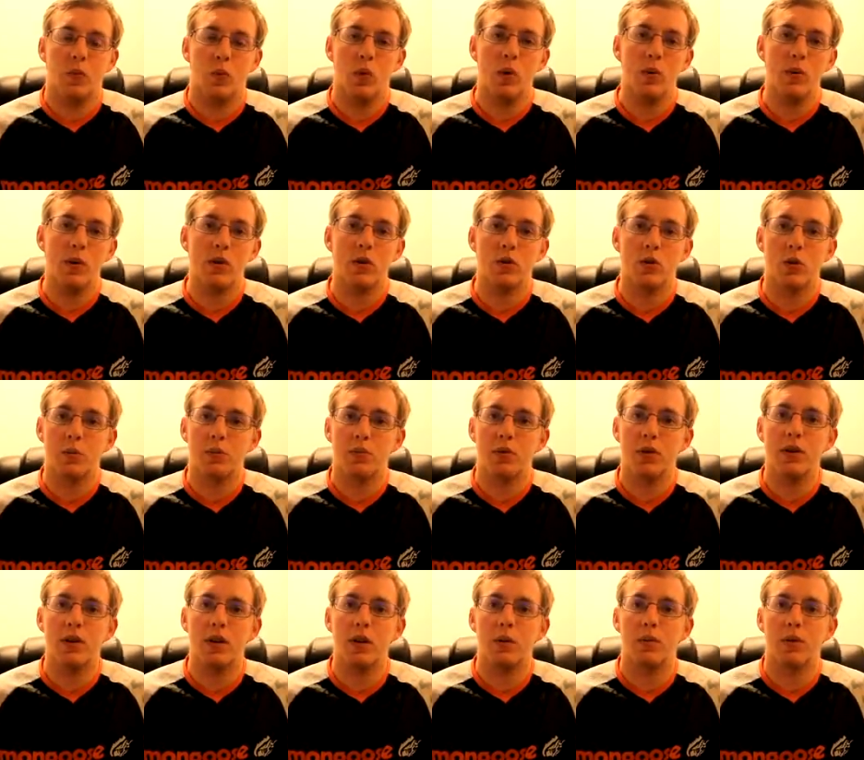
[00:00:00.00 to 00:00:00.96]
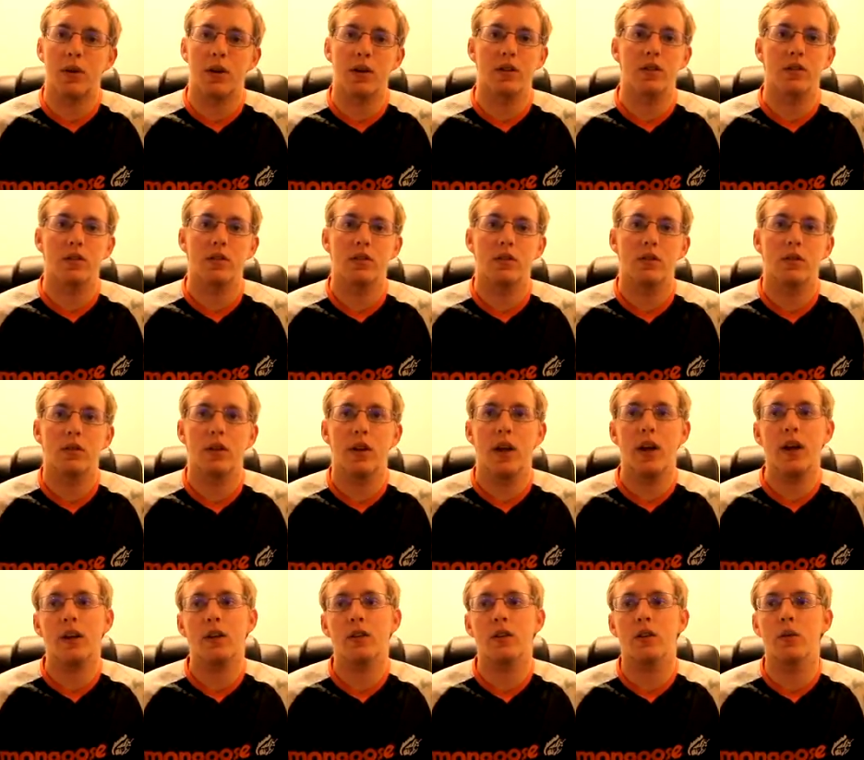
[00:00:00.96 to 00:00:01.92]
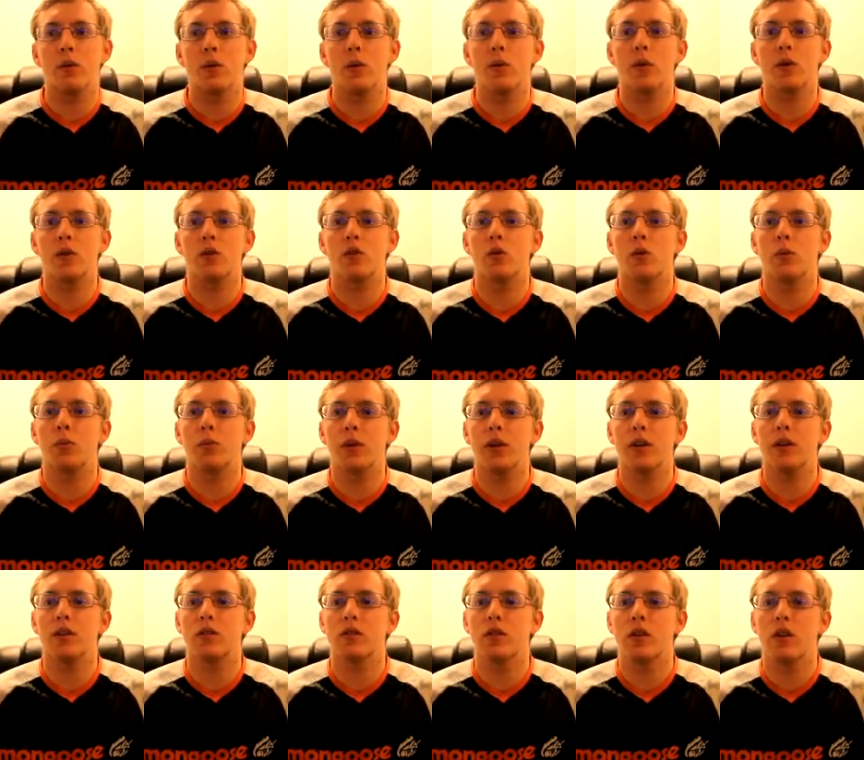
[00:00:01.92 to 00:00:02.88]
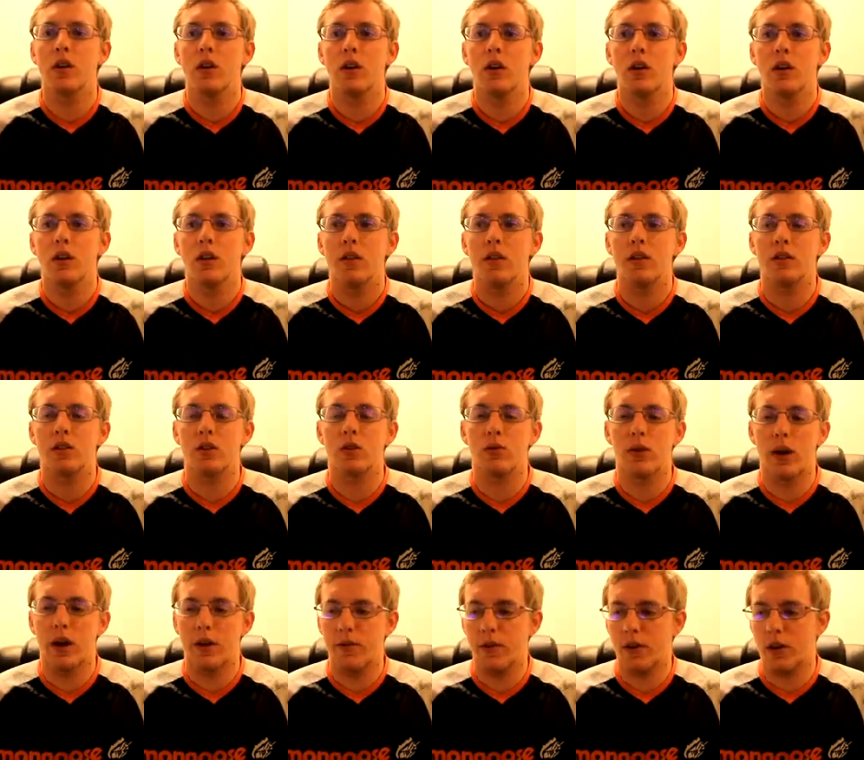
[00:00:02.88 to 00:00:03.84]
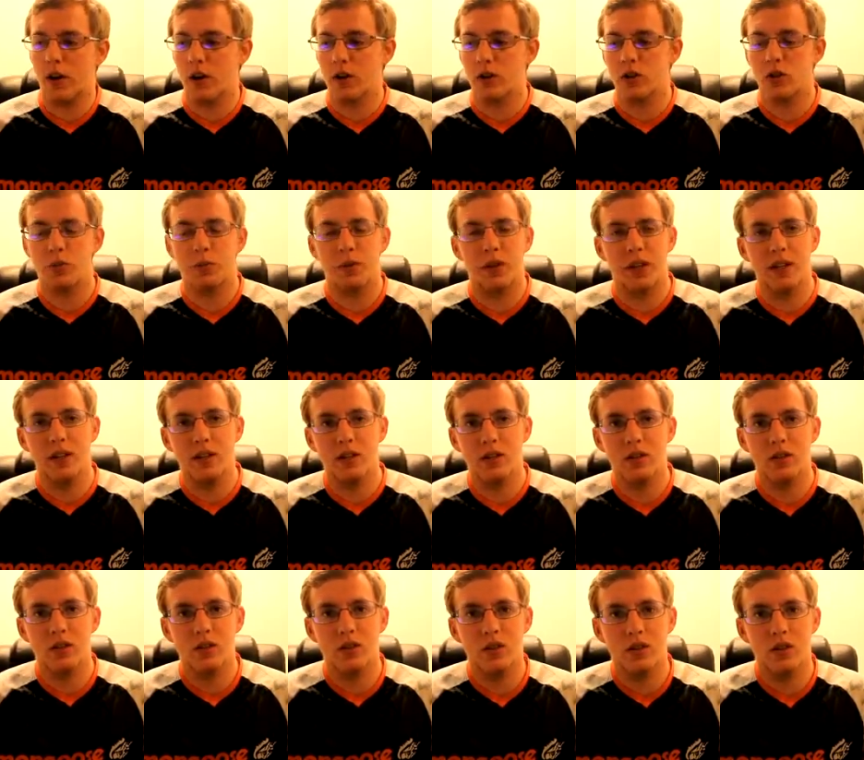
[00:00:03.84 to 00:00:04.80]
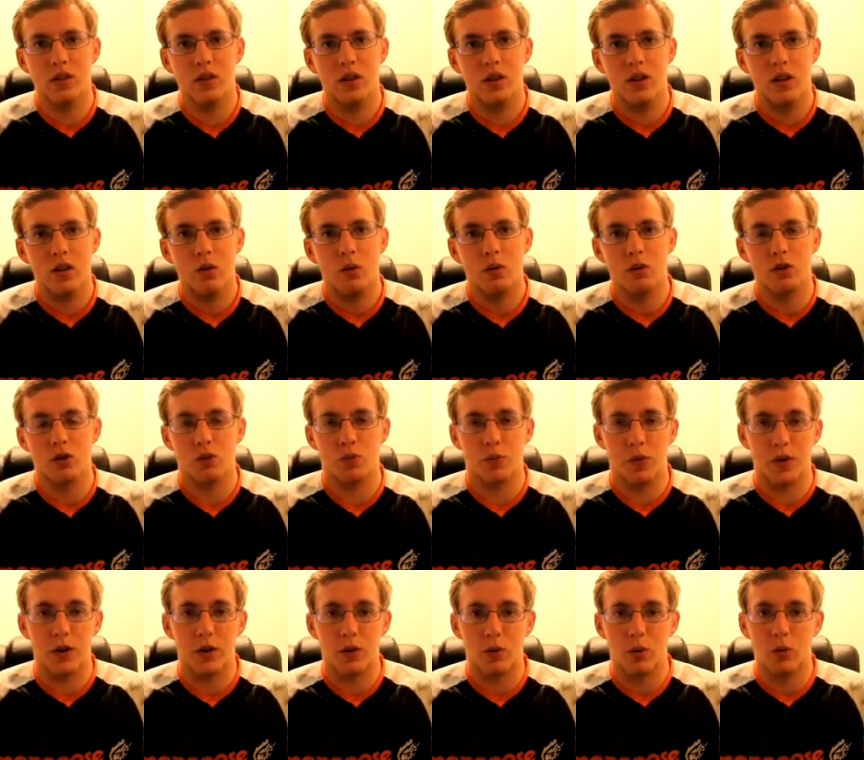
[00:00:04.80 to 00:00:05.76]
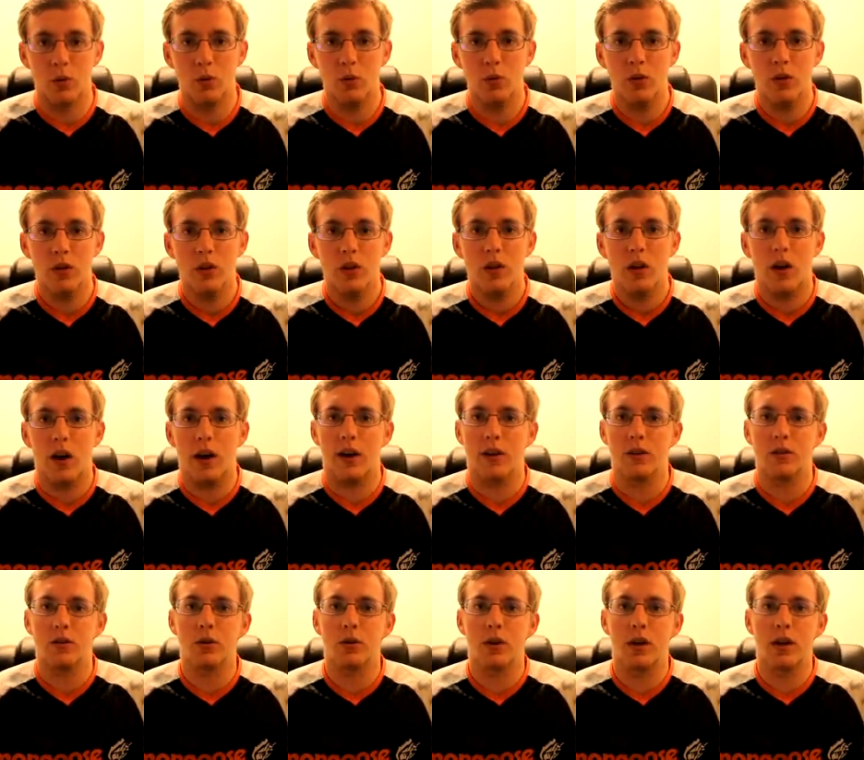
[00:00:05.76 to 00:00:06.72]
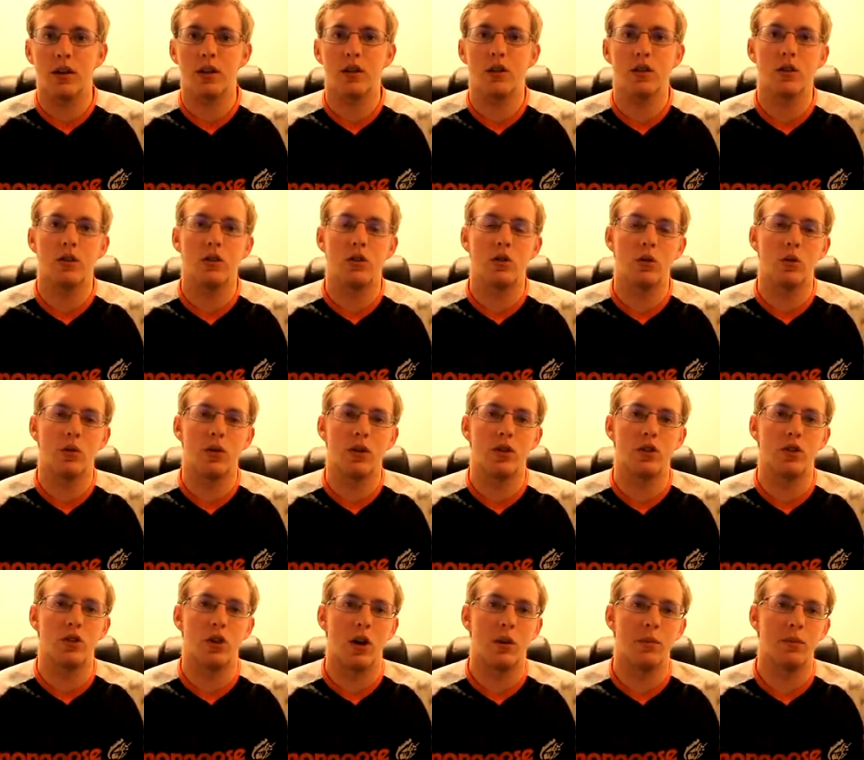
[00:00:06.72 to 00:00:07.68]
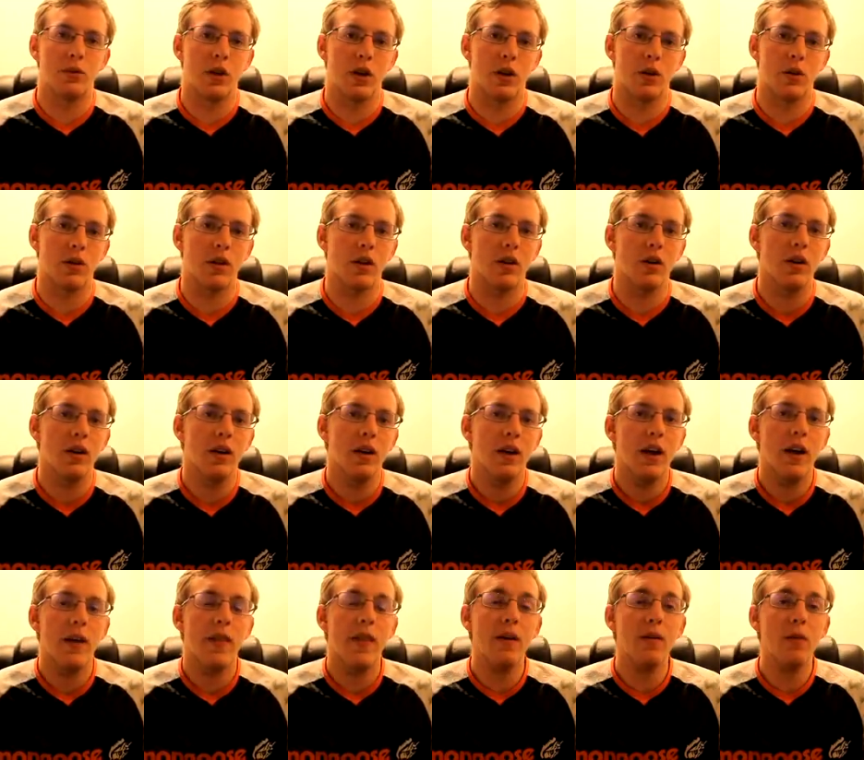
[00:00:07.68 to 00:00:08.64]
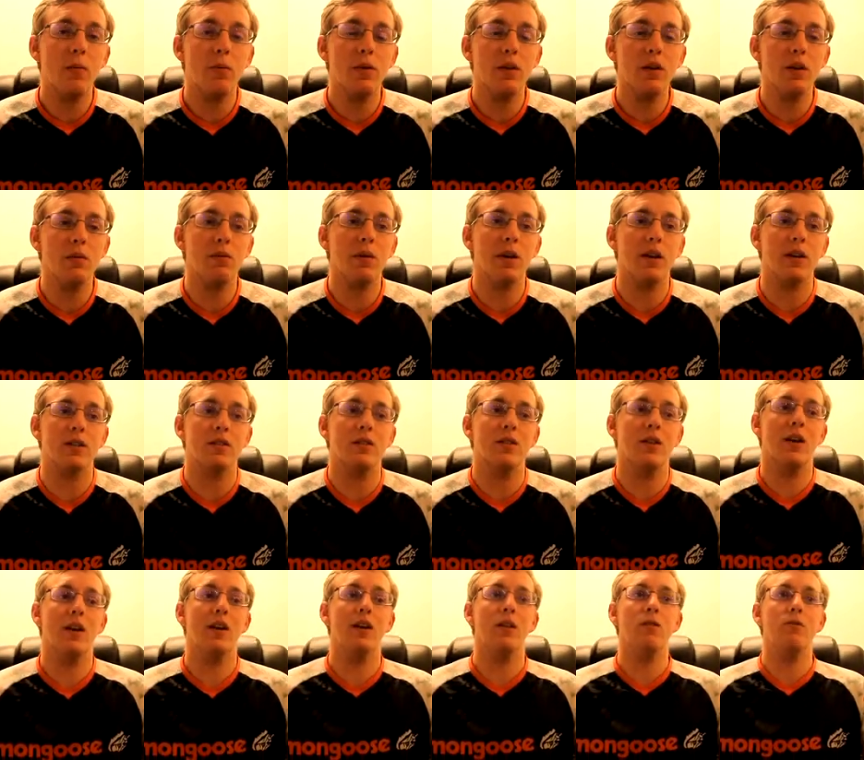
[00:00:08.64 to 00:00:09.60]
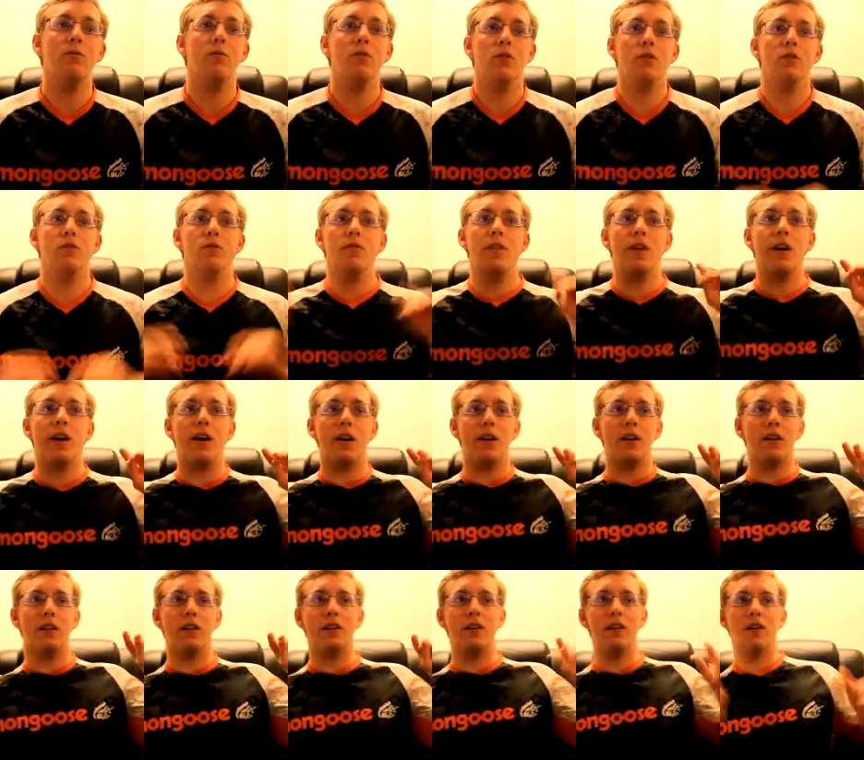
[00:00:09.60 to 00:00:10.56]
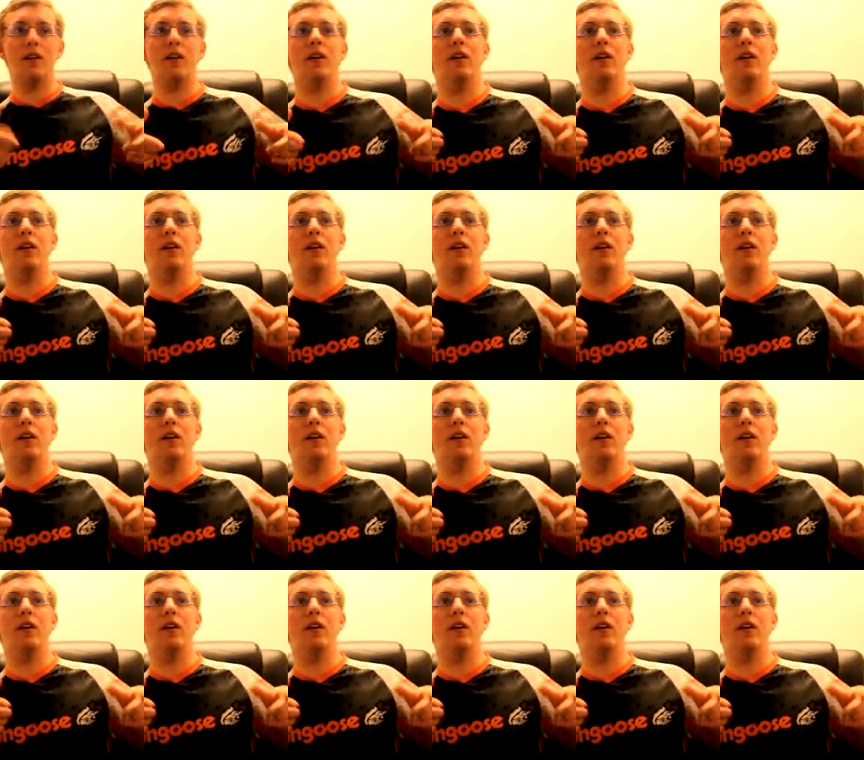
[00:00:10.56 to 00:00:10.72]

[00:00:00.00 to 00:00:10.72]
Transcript: we went to a printing press. Or technically, we went to a place, it's a graphic arts place, which is pretty cool. I also get to do a job shadow there. And they have a printing press, and footage of that.